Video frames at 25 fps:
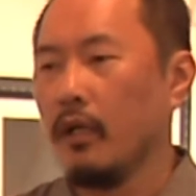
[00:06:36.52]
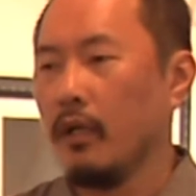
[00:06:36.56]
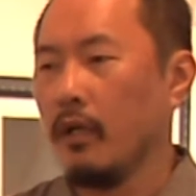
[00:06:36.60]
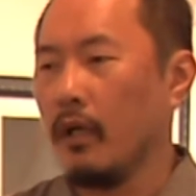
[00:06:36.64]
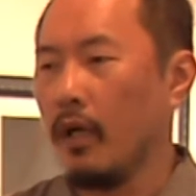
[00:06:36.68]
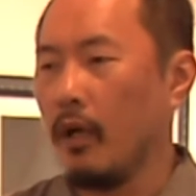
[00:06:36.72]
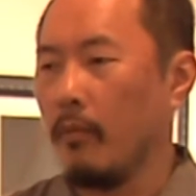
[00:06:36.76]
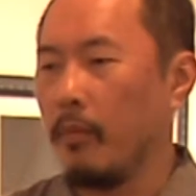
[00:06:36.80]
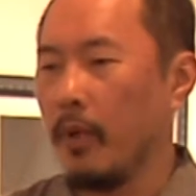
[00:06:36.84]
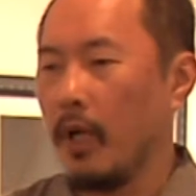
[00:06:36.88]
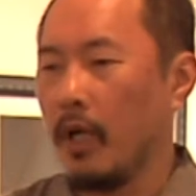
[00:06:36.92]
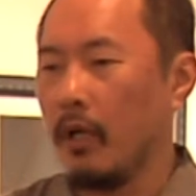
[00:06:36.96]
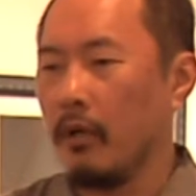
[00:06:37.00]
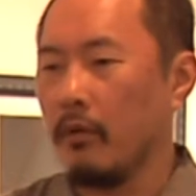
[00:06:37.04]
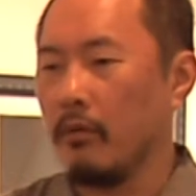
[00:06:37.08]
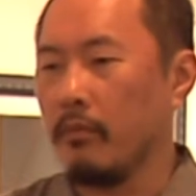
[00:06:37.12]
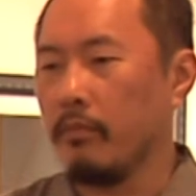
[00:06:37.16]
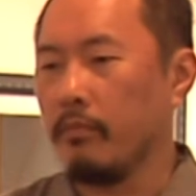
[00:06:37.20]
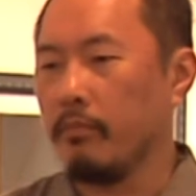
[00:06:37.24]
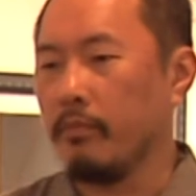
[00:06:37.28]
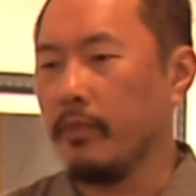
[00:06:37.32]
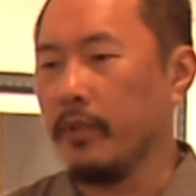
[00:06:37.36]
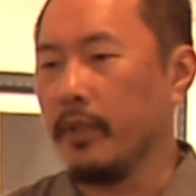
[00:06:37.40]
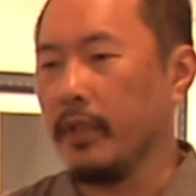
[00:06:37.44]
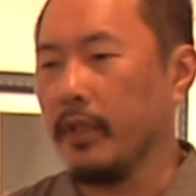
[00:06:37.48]

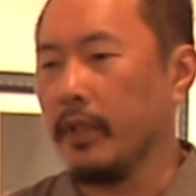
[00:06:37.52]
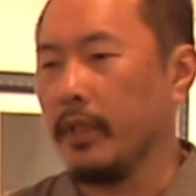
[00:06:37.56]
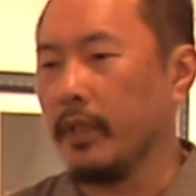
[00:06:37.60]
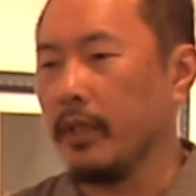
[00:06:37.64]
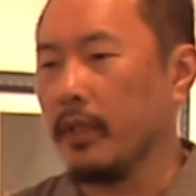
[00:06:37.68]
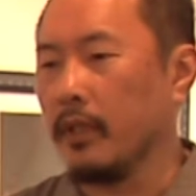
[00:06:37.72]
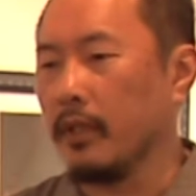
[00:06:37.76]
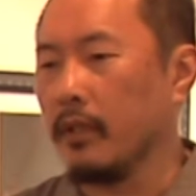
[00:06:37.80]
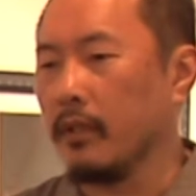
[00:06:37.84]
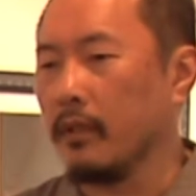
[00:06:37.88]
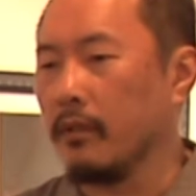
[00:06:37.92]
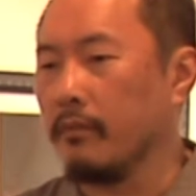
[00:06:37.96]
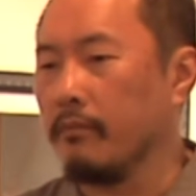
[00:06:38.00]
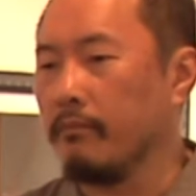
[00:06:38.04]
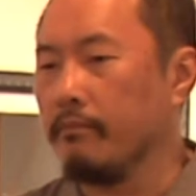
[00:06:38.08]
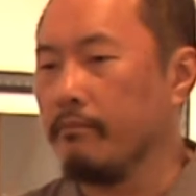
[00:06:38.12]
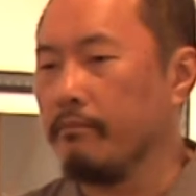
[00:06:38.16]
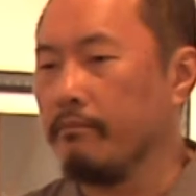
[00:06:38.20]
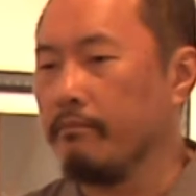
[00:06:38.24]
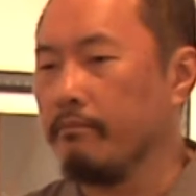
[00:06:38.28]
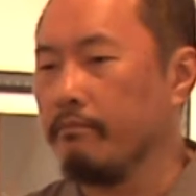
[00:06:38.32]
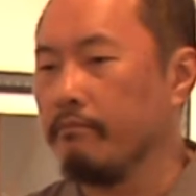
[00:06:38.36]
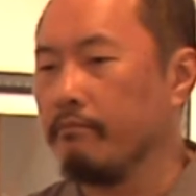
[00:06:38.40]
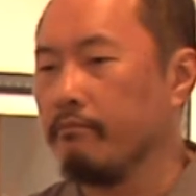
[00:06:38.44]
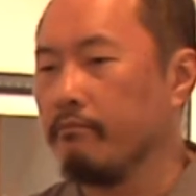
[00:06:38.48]
about the um,
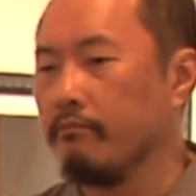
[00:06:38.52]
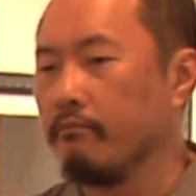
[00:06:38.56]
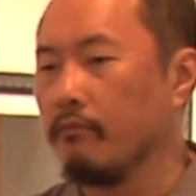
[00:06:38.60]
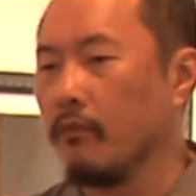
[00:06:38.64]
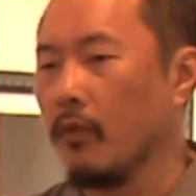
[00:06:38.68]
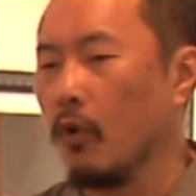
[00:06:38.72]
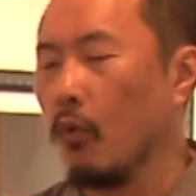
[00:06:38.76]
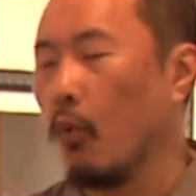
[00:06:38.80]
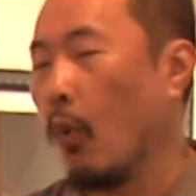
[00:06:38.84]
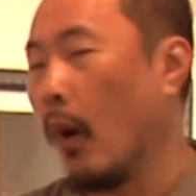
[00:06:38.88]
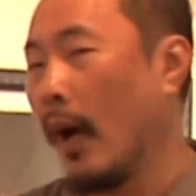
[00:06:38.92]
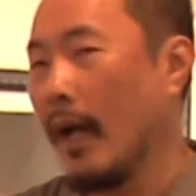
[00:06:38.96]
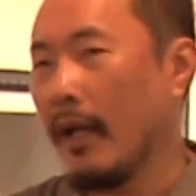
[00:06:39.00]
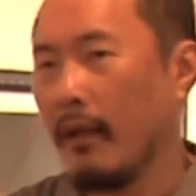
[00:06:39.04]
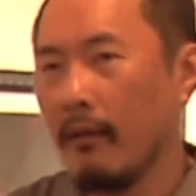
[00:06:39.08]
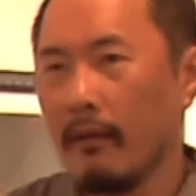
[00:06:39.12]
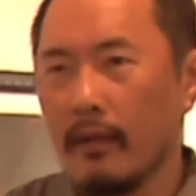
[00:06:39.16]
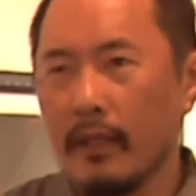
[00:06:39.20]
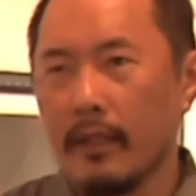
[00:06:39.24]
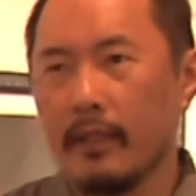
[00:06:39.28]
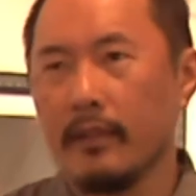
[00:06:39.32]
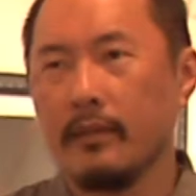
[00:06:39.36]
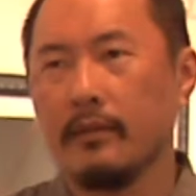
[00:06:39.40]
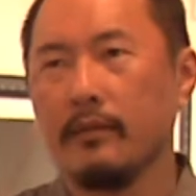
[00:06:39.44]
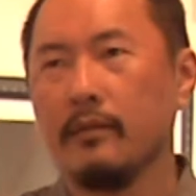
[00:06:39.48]
you
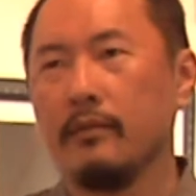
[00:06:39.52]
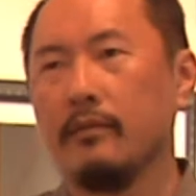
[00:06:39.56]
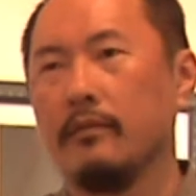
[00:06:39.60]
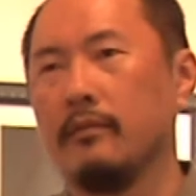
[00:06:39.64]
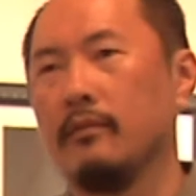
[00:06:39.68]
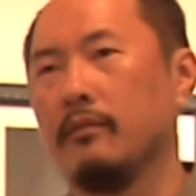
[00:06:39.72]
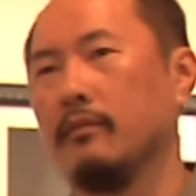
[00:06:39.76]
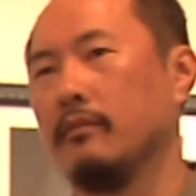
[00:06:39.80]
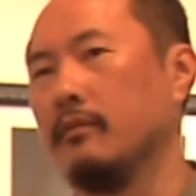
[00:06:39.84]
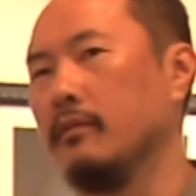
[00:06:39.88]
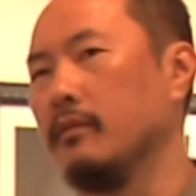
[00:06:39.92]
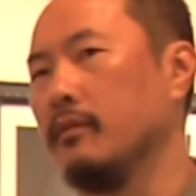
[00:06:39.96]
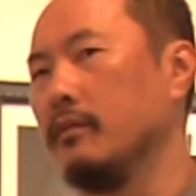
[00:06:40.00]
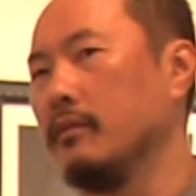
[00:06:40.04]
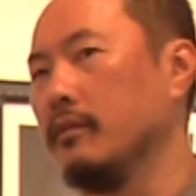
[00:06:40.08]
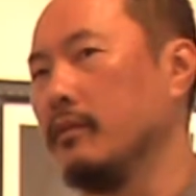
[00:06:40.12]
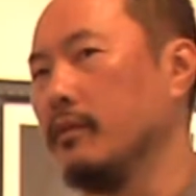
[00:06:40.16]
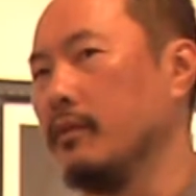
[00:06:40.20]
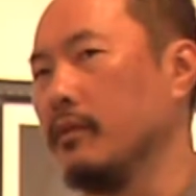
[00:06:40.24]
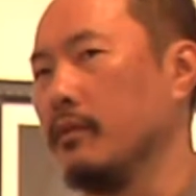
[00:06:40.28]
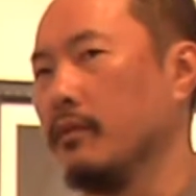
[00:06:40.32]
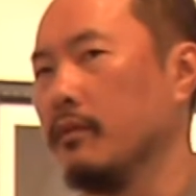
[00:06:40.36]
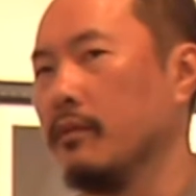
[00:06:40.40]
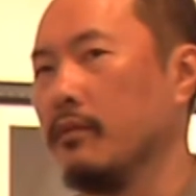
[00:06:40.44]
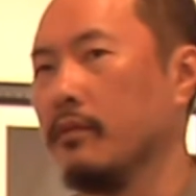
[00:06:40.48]

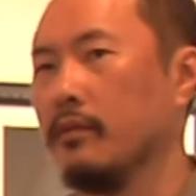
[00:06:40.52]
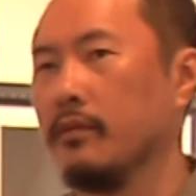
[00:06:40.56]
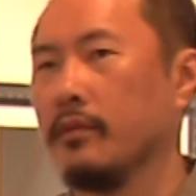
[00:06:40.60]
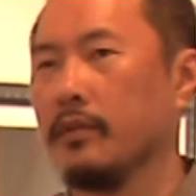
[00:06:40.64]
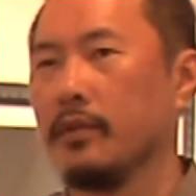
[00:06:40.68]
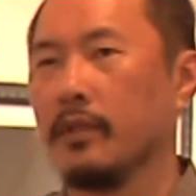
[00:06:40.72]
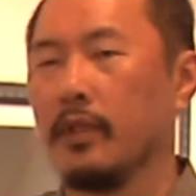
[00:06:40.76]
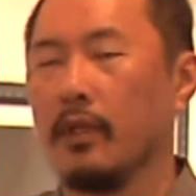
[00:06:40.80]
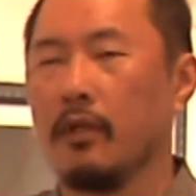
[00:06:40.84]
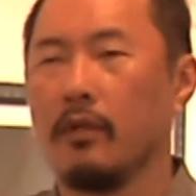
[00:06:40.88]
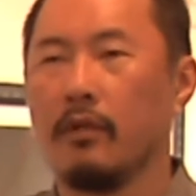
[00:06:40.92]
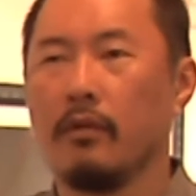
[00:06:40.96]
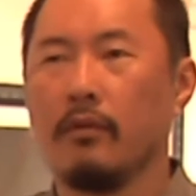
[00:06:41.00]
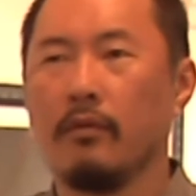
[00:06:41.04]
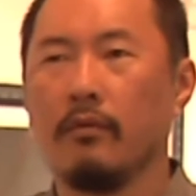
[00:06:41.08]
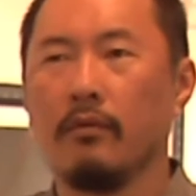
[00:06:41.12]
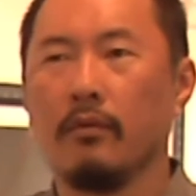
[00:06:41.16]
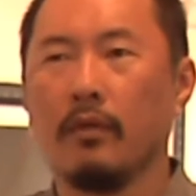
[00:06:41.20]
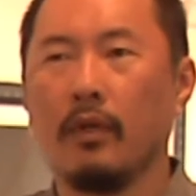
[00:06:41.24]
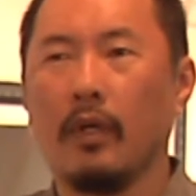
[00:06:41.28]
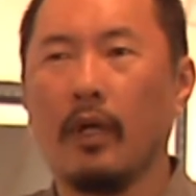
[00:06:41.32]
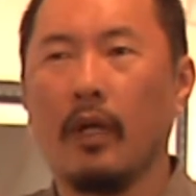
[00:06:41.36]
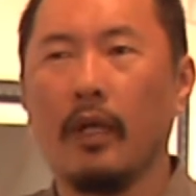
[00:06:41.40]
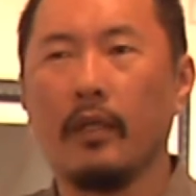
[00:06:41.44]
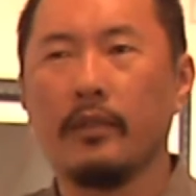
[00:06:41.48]
know, so
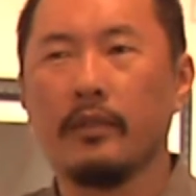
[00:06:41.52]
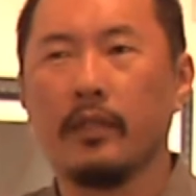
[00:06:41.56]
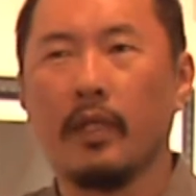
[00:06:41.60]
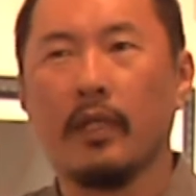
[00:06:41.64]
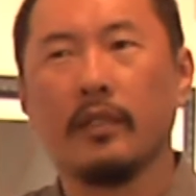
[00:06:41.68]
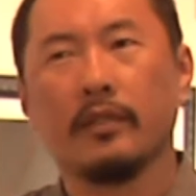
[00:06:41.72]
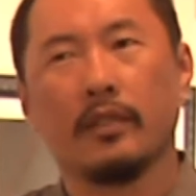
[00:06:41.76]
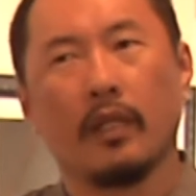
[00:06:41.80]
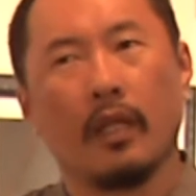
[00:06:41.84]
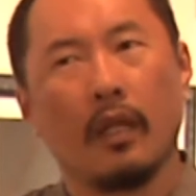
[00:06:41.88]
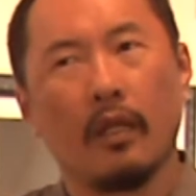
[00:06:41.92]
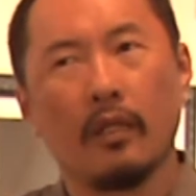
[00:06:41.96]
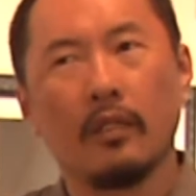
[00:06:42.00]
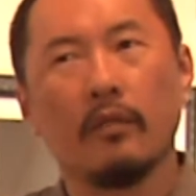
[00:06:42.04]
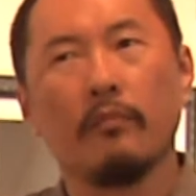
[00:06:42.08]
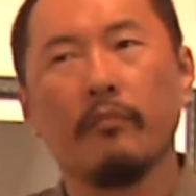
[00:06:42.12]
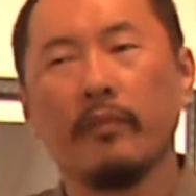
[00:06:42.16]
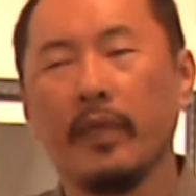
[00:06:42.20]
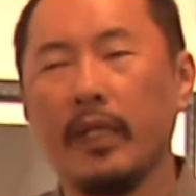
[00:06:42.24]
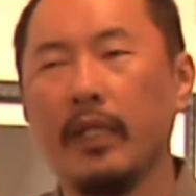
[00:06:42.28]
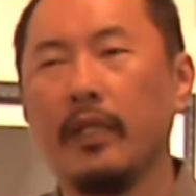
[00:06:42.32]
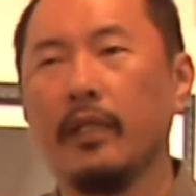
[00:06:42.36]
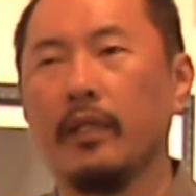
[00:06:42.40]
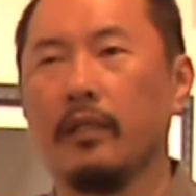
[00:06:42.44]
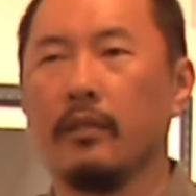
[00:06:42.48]
it's it's a lot of
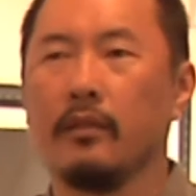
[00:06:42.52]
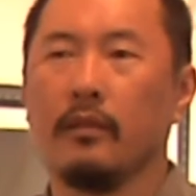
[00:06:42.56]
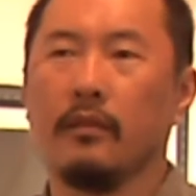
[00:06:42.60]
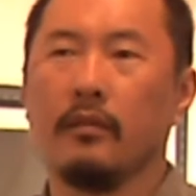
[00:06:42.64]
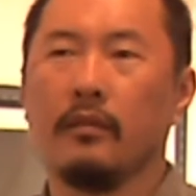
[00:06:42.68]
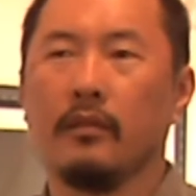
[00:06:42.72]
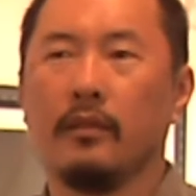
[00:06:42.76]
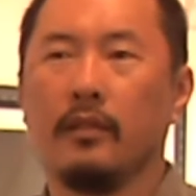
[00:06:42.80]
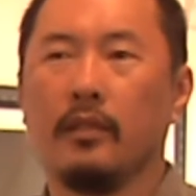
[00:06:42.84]
meaning.